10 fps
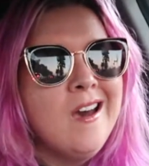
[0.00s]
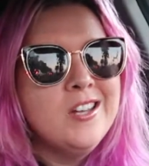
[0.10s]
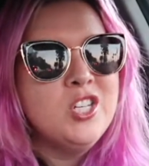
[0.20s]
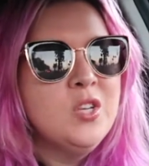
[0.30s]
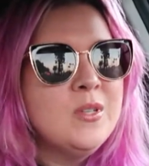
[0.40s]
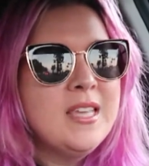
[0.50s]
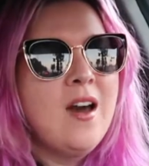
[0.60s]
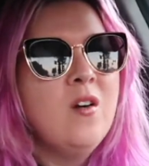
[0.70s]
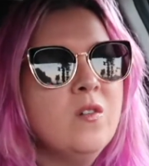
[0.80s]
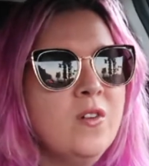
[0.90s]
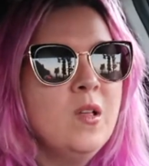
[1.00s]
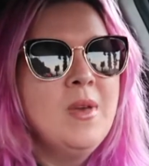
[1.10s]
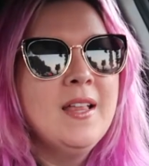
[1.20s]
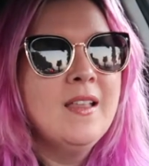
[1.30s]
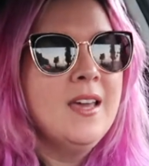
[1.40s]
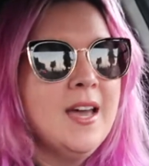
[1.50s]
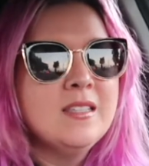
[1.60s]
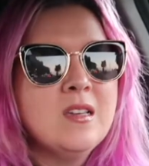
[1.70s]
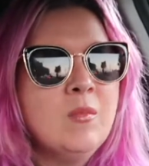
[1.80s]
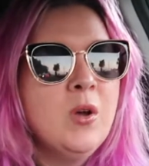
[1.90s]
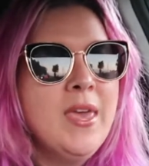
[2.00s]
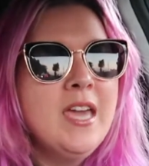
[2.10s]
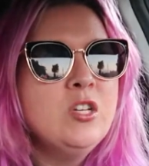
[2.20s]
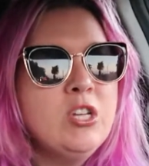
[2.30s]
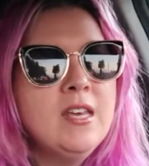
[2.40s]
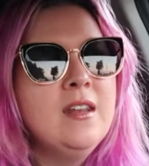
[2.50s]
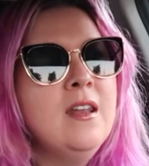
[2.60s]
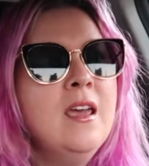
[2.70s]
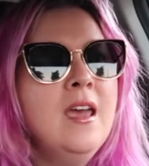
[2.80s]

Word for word: and she was out filming like at some location,